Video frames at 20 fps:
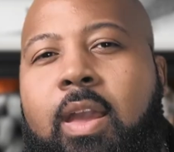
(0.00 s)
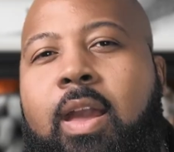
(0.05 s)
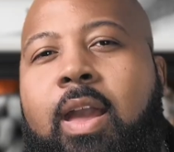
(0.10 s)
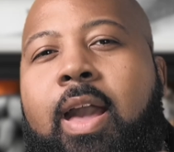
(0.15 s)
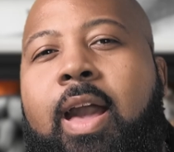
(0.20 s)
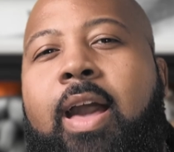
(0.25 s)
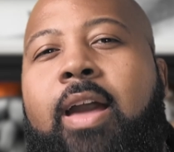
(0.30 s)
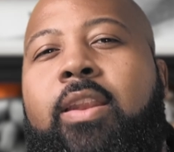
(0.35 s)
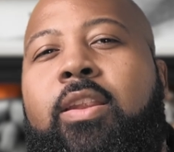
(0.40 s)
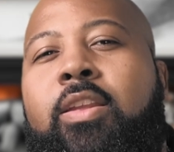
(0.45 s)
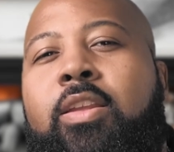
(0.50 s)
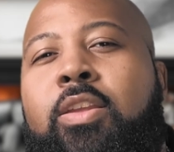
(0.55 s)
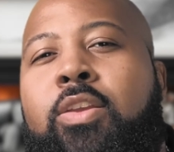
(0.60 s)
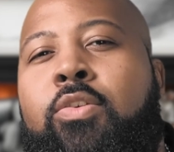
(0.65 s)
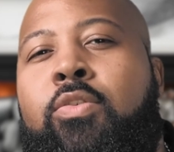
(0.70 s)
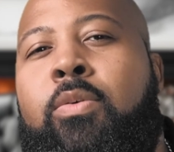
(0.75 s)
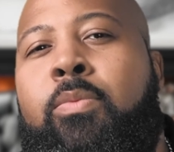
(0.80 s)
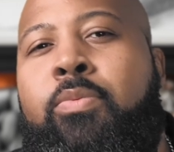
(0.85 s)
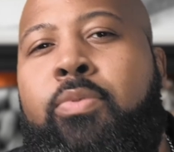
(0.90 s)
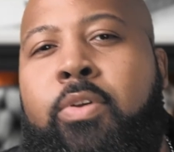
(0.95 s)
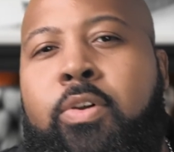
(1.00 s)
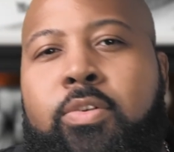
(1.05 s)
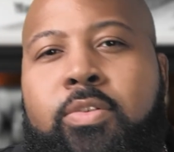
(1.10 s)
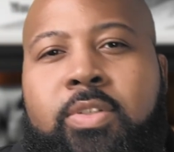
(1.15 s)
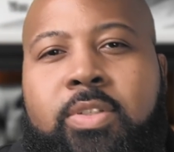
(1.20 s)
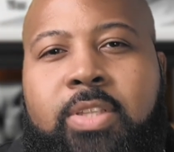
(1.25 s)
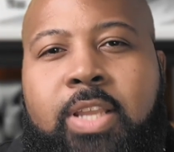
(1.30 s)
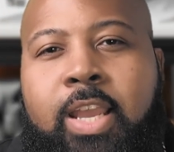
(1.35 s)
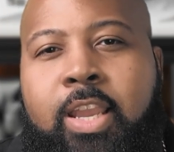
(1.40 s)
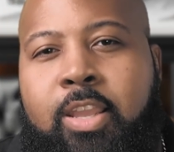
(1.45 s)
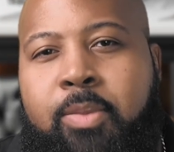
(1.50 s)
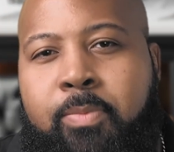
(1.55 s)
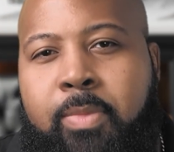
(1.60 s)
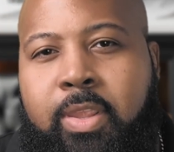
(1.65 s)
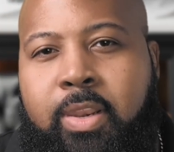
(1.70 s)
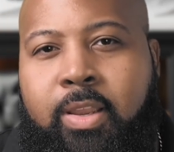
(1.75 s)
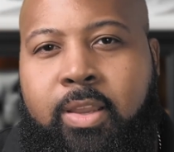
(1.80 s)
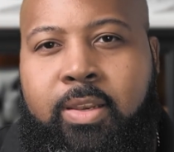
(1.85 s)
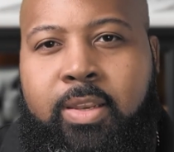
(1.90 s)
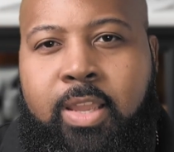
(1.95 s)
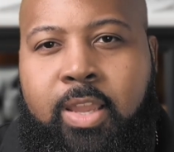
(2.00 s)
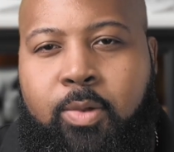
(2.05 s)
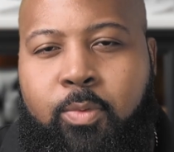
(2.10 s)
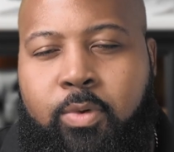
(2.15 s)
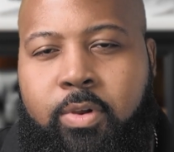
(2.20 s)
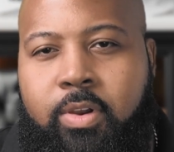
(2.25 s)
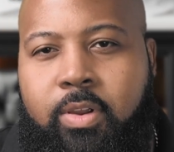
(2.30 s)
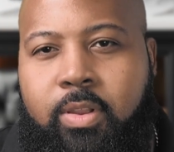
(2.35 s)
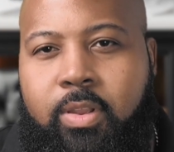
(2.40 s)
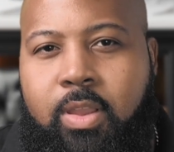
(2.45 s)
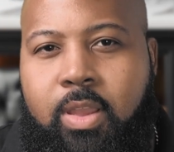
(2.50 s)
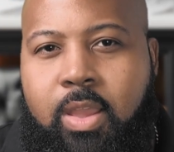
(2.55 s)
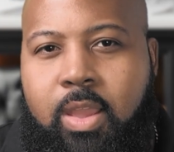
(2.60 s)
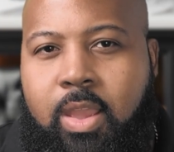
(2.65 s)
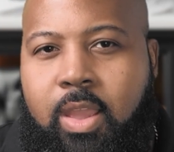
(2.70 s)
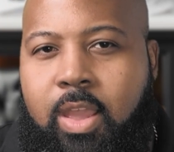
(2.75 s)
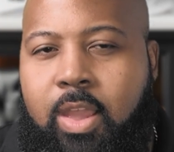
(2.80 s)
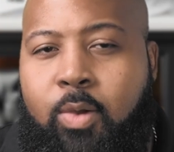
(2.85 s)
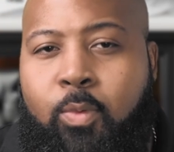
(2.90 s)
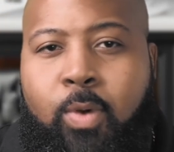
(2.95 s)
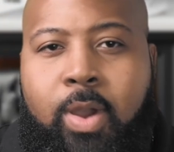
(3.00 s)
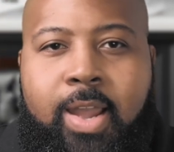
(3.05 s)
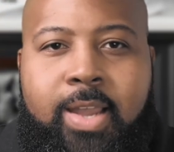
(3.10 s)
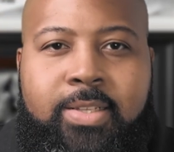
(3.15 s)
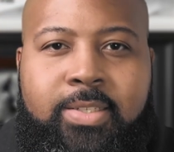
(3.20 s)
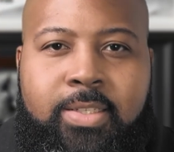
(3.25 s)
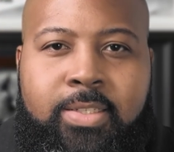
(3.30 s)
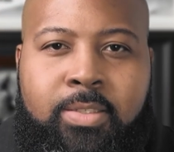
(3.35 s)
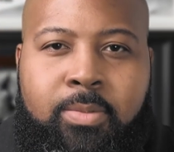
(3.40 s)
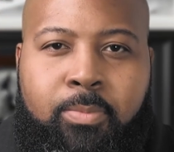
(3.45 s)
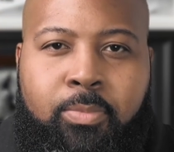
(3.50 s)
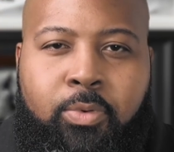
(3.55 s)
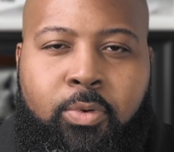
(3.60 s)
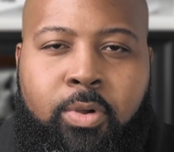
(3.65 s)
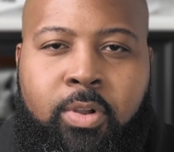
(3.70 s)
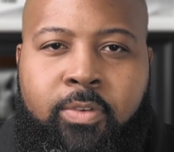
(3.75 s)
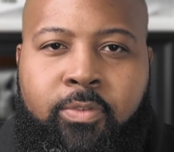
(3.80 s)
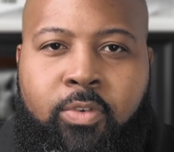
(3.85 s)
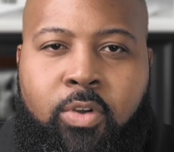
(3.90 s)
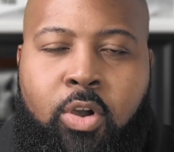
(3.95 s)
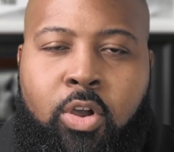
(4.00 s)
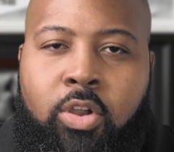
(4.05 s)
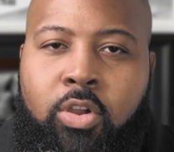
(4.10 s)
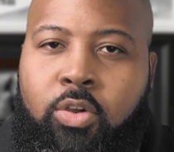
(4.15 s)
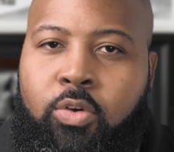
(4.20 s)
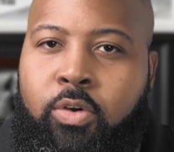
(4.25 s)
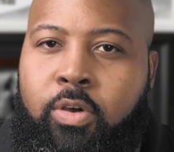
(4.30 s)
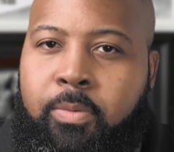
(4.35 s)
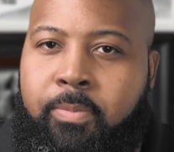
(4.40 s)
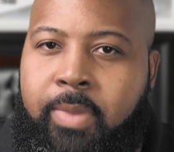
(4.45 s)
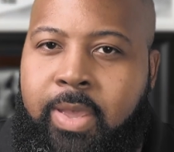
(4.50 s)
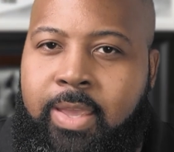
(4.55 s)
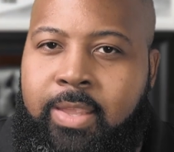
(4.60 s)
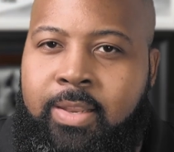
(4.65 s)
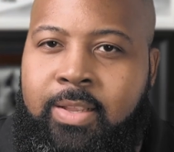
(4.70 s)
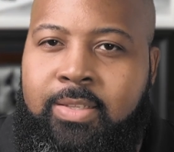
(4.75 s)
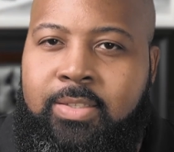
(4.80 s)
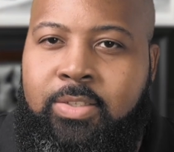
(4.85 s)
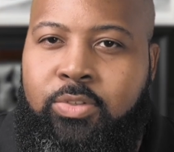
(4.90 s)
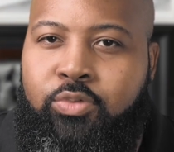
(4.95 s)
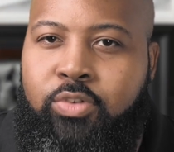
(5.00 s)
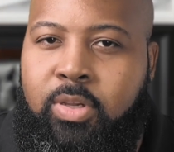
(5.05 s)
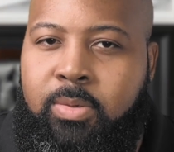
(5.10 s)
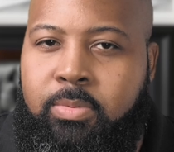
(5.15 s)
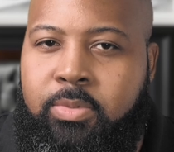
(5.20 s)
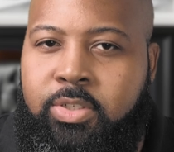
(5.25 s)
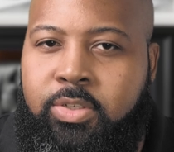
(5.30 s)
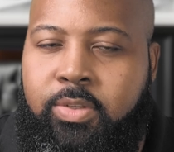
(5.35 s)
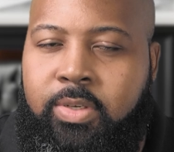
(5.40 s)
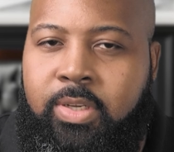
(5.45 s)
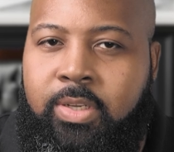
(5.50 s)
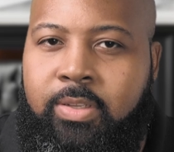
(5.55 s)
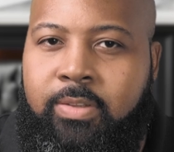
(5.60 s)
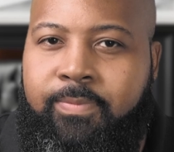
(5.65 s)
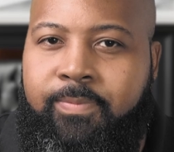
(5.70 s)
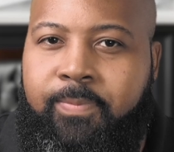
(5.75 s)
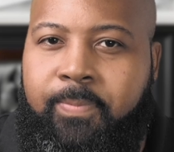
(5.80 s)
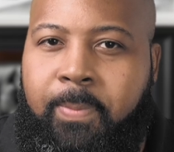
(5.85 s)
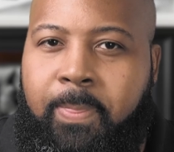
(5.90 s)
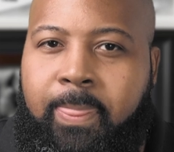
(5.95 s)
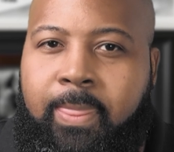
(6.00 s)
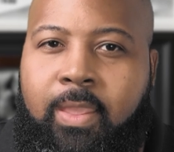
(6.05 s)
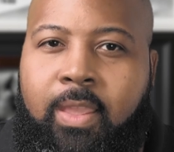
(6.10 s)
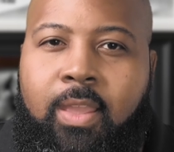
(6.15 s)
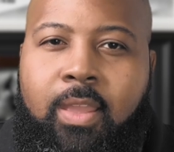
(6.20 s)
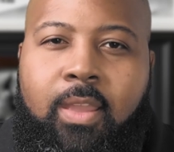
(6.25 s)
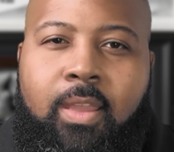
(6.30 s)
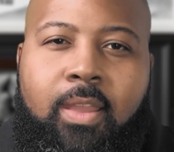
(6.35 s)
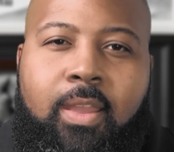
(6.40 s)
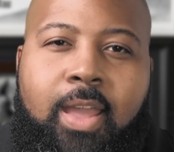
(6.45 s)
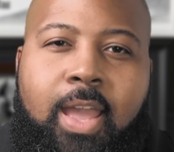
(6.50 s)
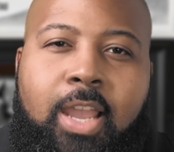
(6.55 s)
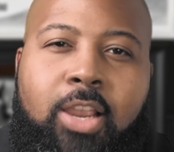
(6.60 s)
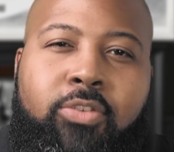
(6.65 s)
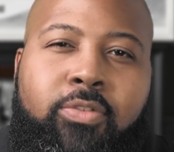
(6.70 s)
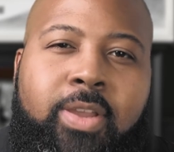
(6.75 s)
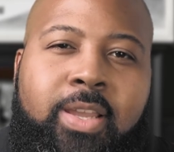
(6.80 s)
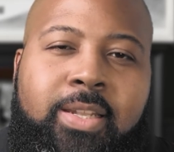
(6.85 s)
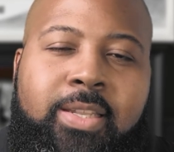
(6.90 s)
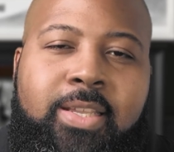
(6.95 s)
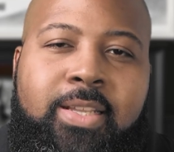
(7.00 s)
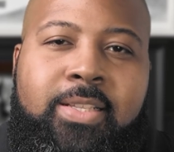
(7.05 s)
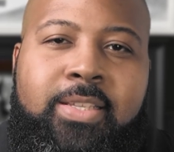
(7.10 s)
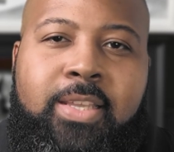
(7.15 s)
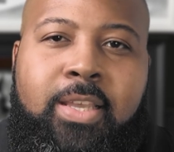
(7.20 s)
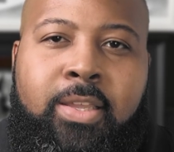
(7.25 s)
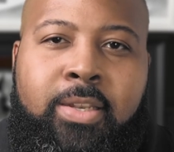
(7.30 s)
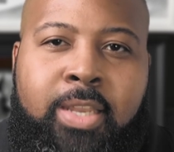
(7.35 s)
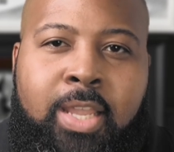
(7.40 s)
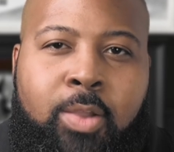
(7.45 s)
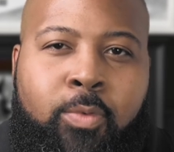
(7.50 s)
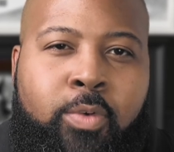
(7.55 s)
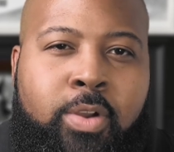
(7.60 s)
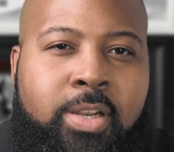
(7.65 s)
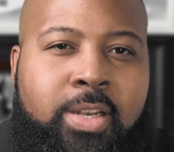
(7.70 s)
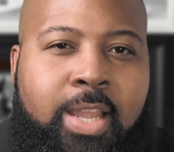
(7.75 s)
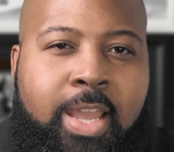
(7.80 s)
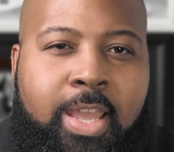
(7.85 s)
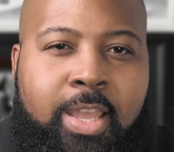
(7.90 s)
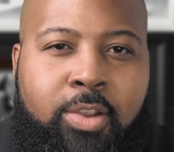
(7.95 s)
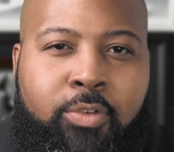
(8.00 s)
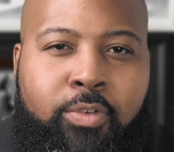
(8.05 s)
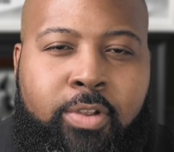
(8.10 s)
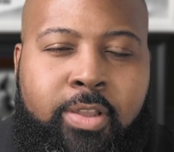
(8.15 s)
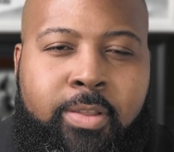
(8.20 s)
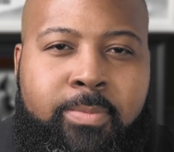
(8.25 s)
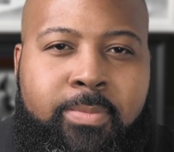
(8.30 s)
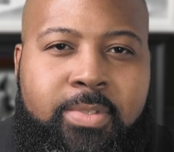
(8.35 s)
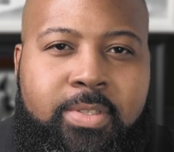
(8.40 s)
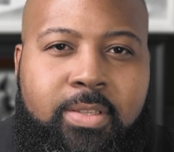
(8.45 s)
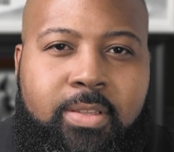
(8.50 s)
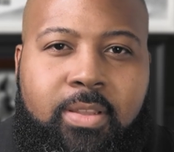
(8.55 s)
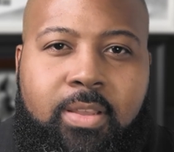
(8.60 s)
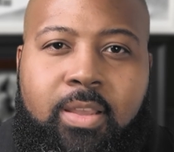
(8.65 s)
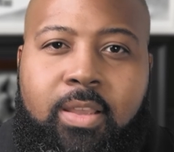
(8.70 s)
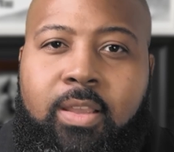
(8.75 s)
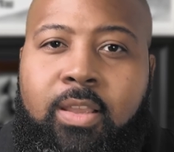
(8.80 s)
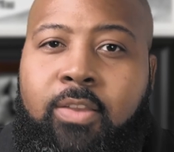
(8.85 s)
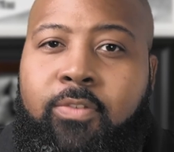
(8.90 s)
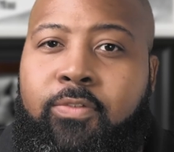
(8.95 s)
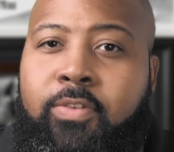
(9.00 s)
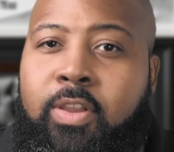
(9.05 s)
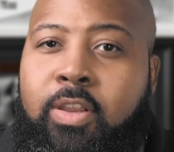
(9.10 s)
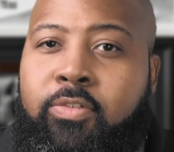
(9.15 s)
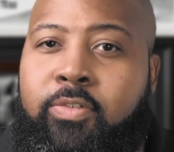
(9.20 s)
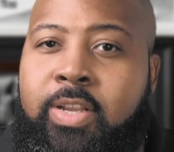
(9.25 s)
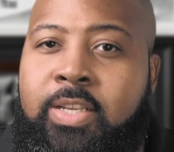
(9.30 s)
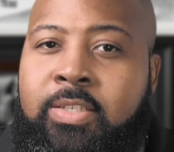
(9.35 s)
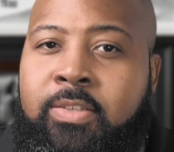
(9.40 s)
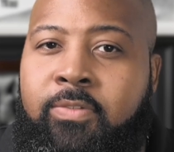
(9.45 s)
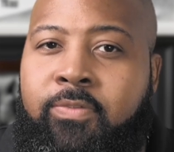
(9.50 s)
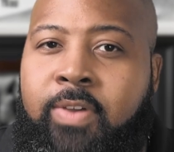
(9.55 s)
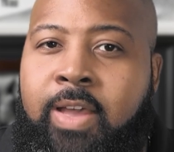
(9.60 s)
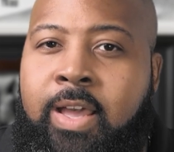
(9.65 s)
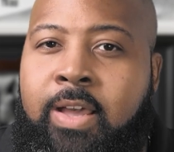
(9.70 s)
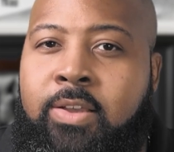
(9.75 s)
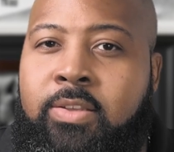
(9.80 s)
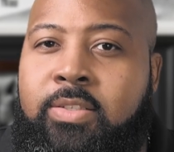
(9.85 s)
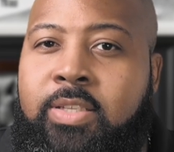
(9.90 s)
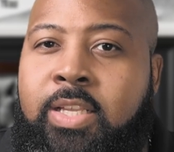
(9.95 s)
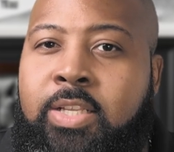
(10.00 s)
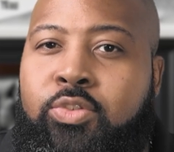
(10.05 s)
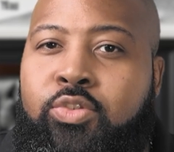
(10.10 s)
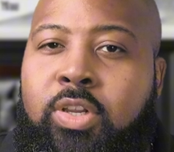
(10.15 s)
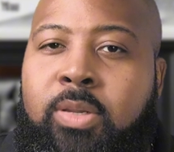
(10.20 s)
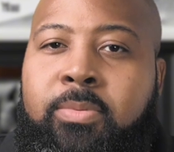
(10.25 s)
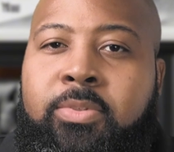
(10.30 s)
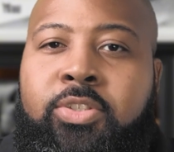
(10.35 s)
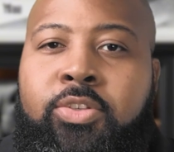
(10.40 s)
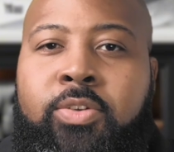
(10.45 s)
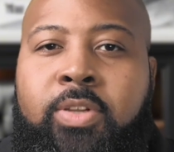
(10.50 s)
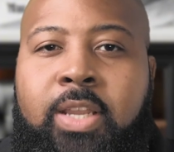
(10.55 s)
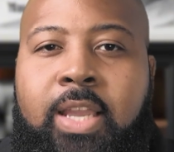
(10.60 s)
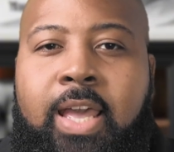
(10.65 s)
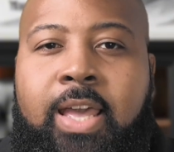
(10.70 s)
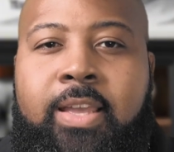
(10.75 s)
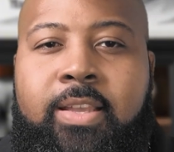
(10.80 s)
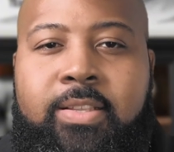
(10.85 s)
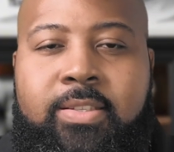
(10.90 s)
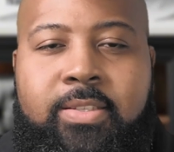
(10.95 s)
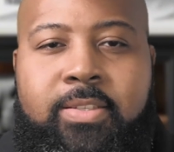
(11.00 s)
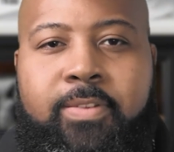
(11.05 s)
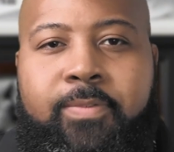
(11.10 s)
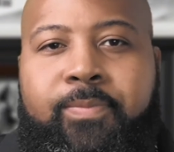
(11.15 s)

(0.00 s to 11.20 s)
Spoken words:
How do you approach documenting a network, and why is this important for ongoing maintenance and troubleshooting? I create detailed network diagrams, configuration files, and troubleshooting guides.